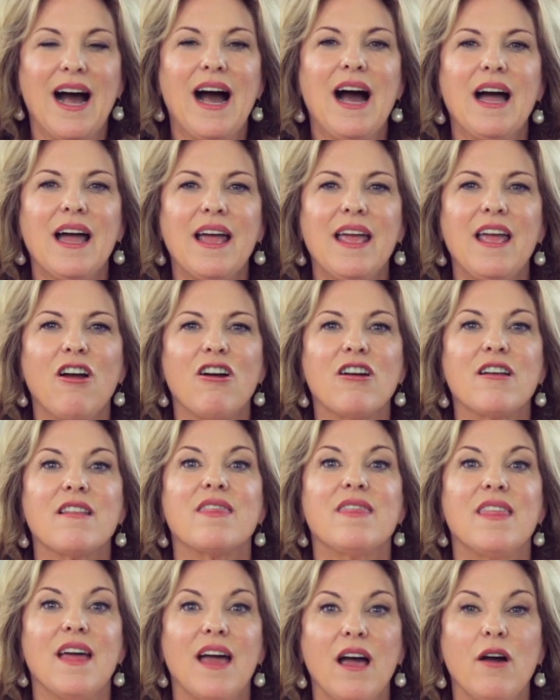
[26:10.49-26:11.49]
I
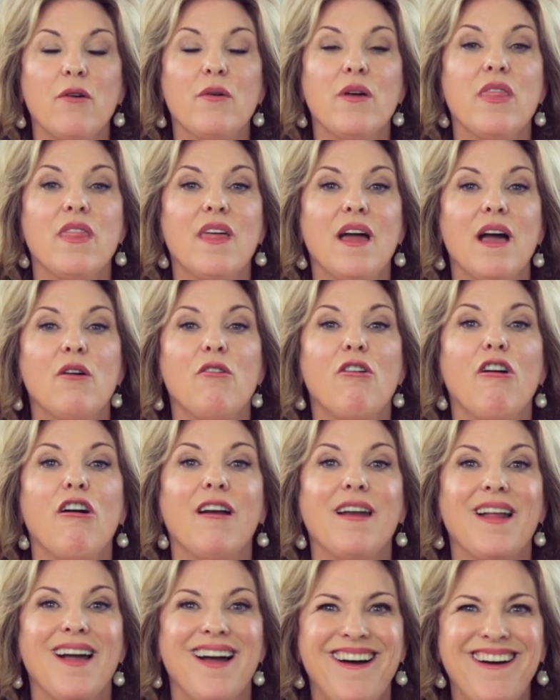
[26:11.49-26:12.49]
art thou and thou
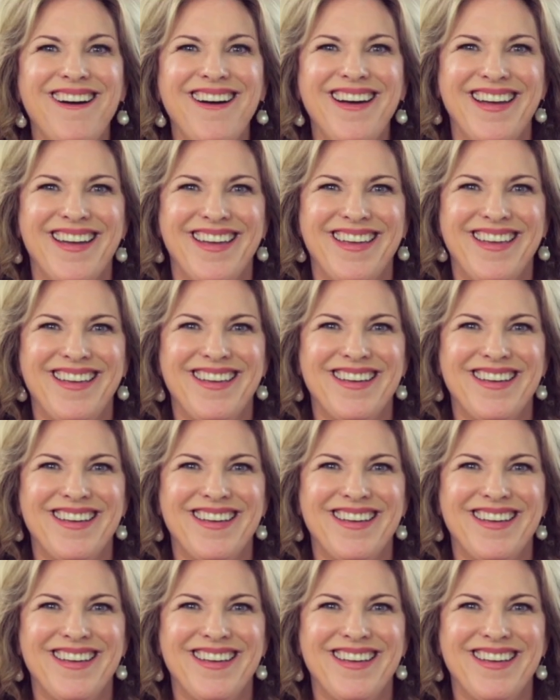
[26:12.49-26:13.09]
art I.